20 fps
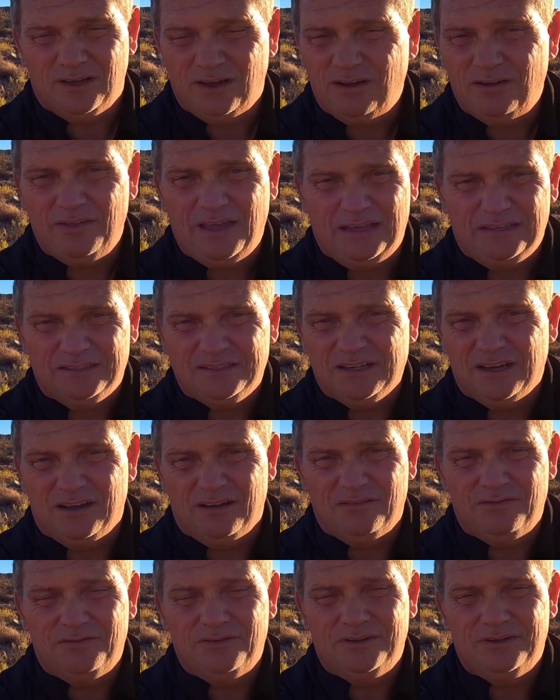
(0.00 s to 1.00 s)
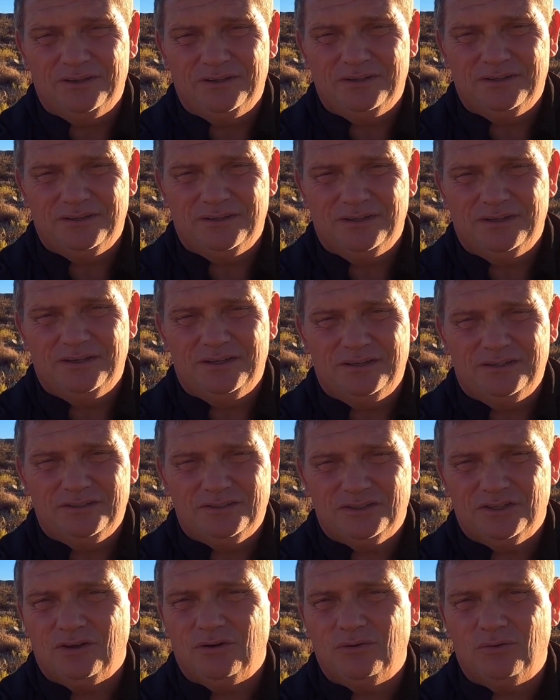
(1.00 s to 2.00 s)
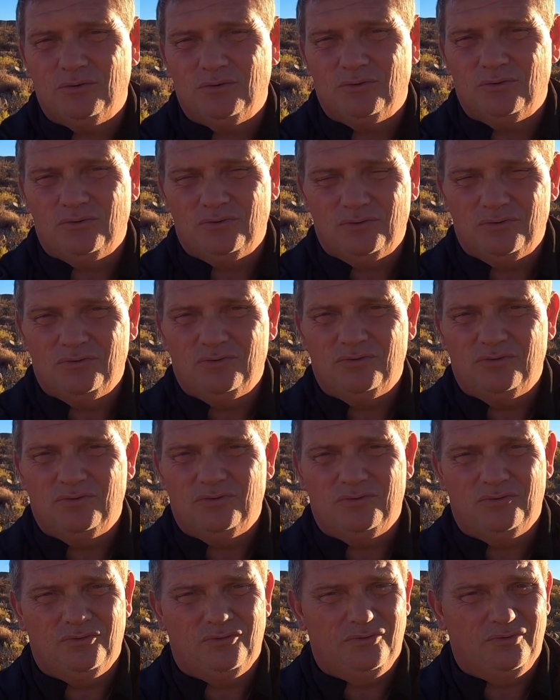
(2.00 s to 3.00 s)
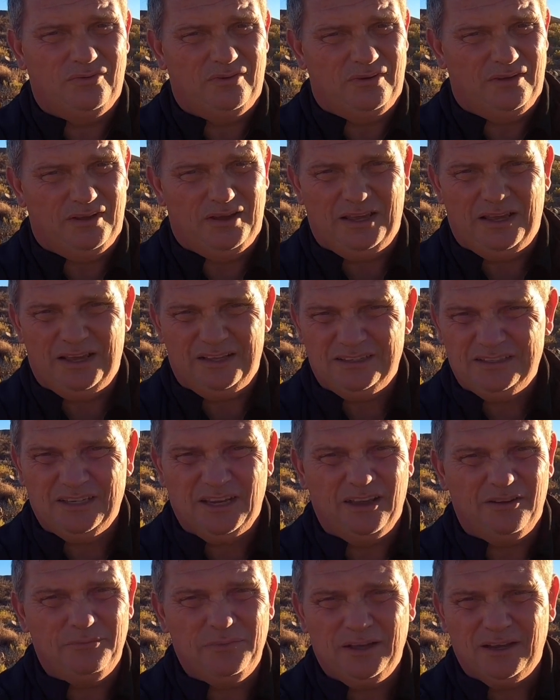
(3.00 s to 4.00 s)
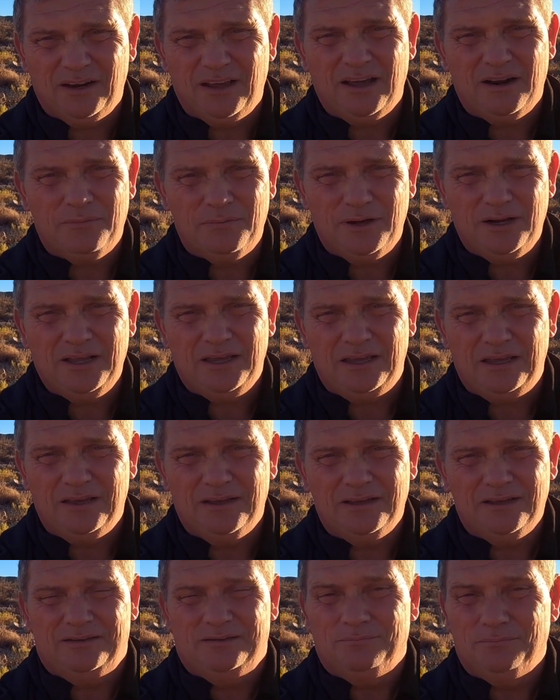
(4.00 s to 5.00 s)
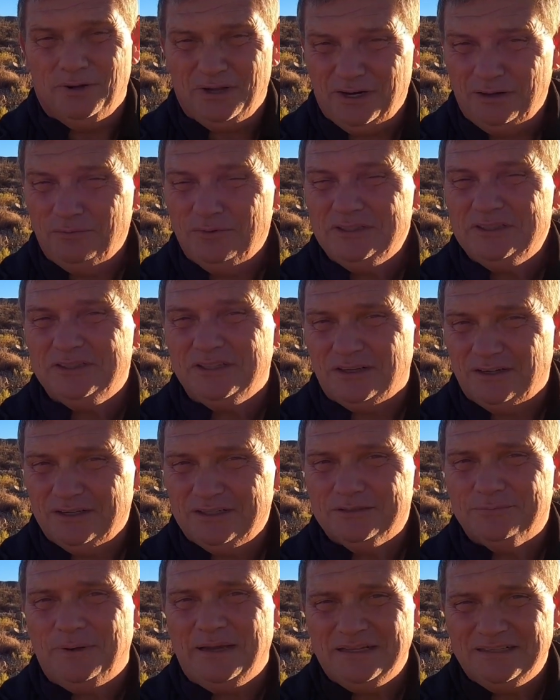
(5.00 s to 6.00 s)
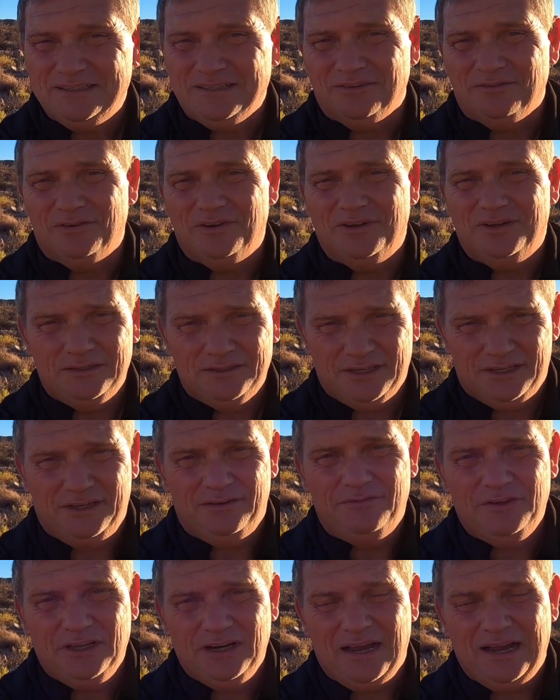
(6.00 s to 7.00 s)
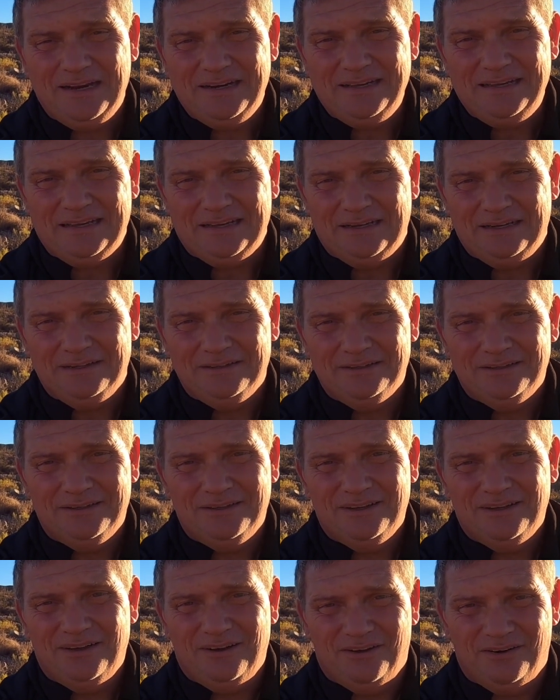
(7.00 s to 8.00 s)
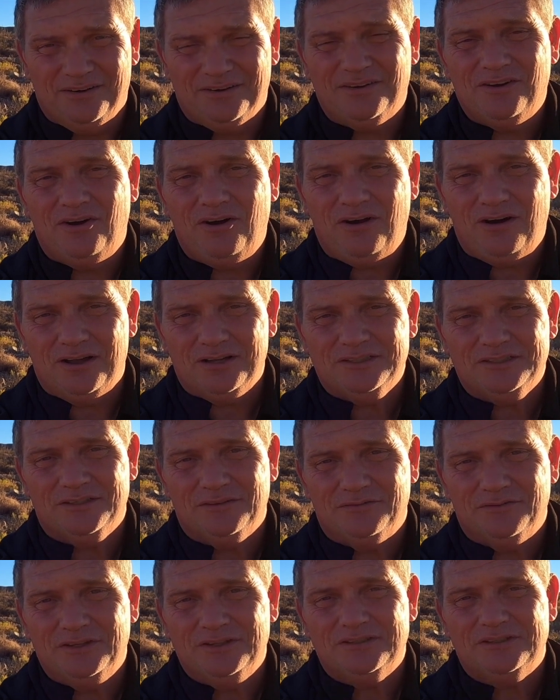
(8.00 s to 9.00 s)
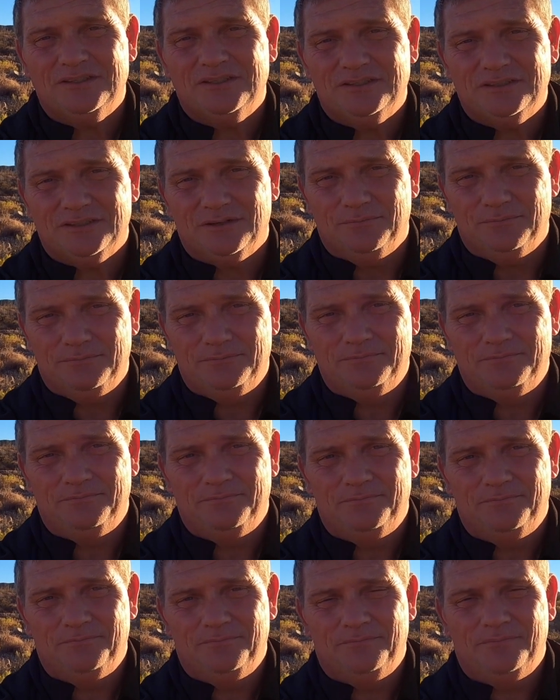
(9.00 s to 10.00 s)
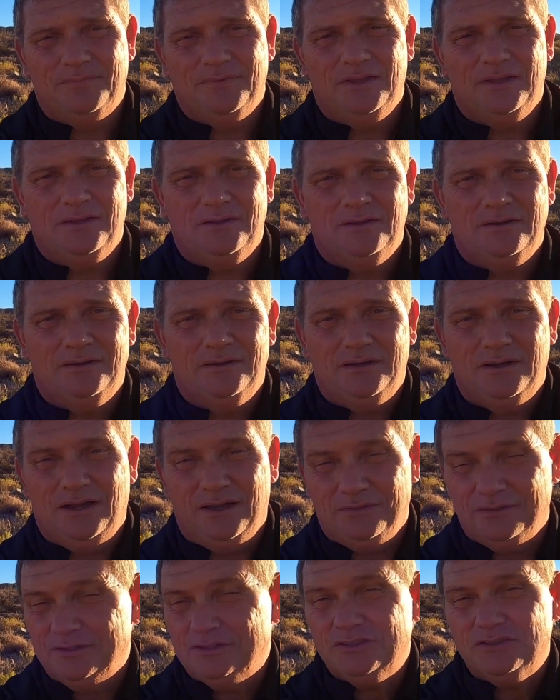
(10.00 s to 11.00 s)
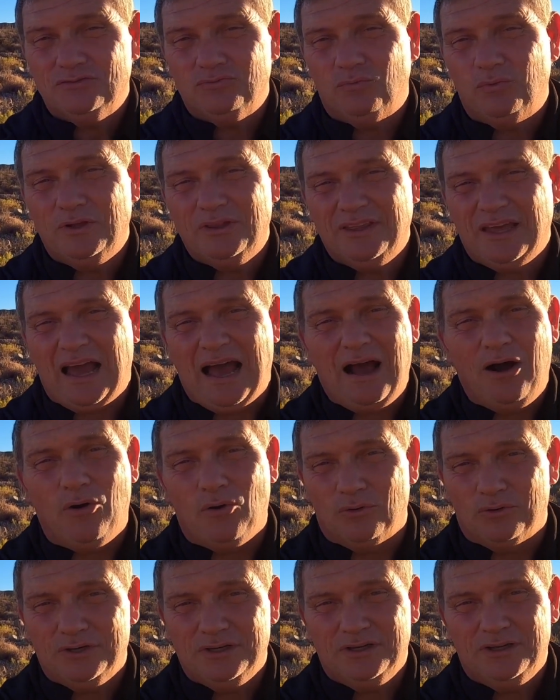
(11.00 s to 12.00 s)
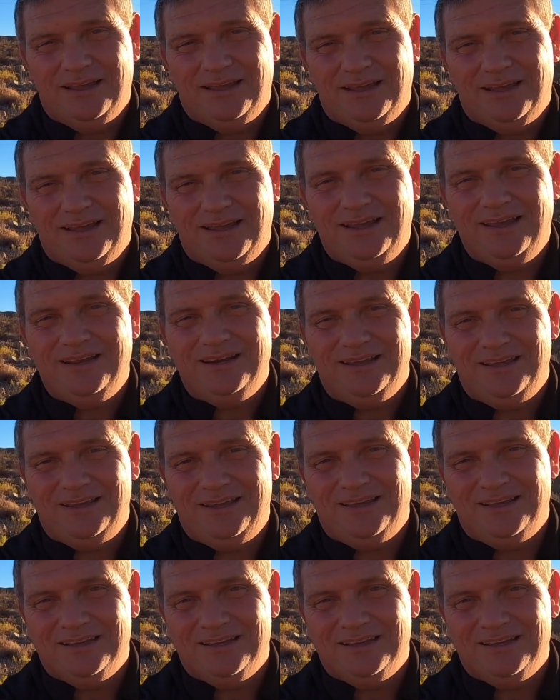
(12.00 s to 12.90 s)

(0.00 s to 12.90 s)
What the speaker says: all that stuff. So it saved me a lot of money, but it was still expensive. To give you an idea on cost of this system, and this is without any